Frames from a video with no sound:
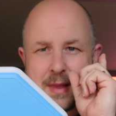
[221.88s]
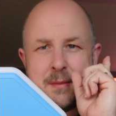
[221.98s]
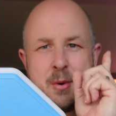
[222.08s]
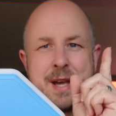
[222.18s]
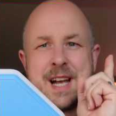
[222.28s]

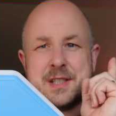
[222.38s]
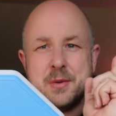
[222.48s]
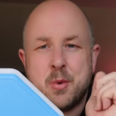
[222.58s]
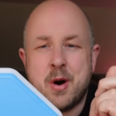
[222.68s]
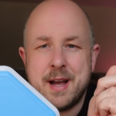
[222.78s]
but we'll get
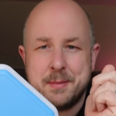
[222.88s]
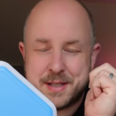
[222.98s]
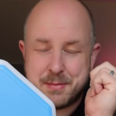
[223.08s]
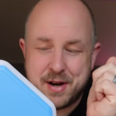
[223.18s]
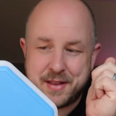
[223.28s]
to why I'm
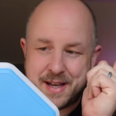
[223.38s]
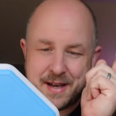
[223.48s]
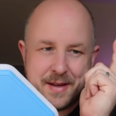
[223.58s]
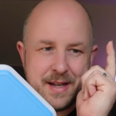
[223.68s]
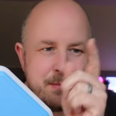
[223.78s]
deliberating
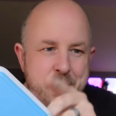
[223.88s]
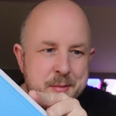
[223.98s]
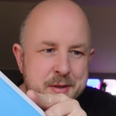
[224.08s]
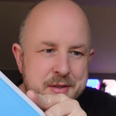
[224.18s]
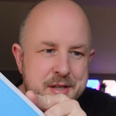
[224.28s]
that in a
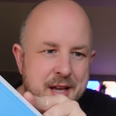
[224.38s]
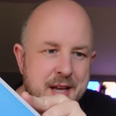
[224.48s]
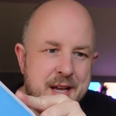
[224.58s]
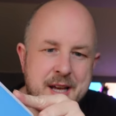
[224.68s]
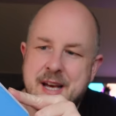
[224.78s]
moment.
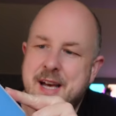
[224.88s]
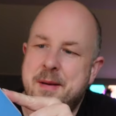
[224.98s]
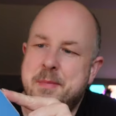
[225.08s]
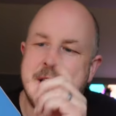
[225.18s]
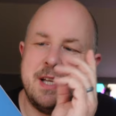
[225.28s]

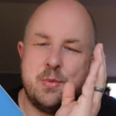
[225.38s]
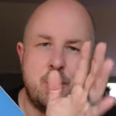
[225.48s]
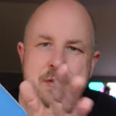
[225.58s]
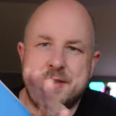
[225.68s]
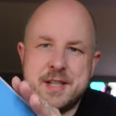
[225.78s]
But it is
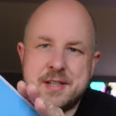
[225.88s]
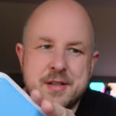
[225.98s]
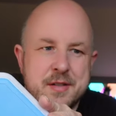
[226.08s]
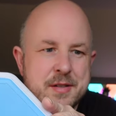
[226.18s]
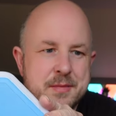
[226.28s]
water
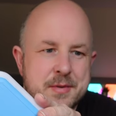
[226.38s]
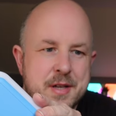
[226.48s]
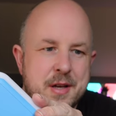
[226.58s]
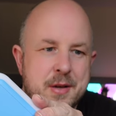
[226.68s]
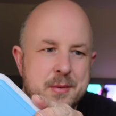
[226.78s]
resistant,
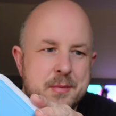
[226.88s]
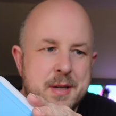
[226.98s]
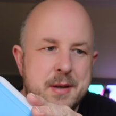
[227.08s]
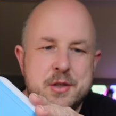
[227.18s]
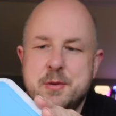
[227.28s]
so you
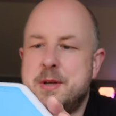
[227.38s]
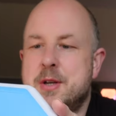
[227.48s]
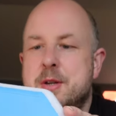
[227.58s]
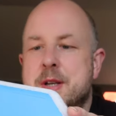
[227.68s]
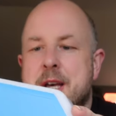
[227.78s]
know it should be
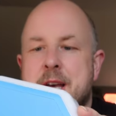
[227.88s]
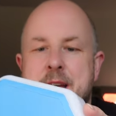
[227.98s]
good.